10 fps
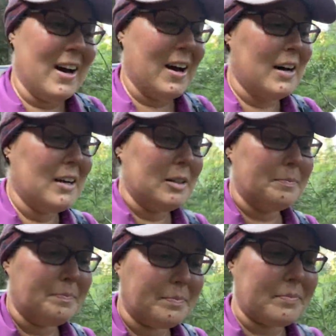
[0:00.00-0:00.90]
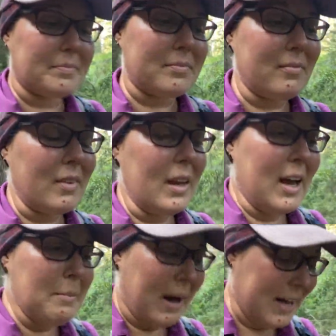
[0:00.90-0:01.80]
I'm
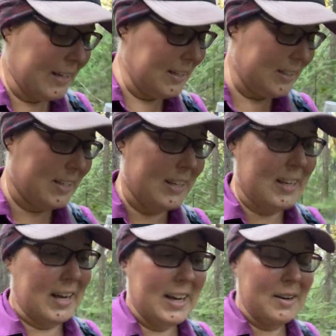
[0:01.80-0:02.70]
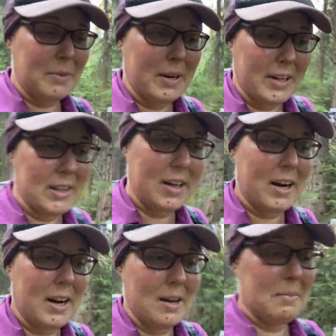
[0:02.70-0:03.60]
hiking today with
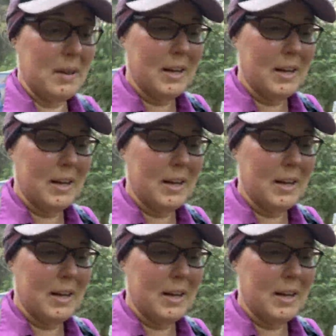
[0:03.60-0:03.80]
a